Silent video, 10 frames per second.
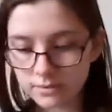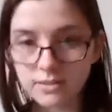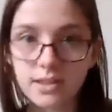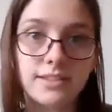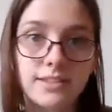
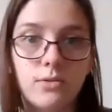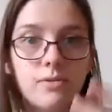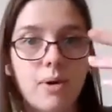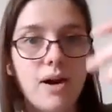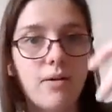that's enough
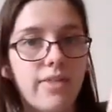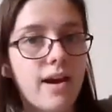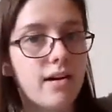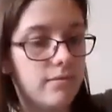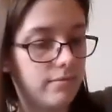about
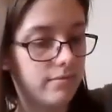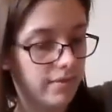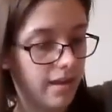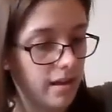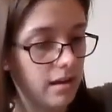that
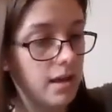thing.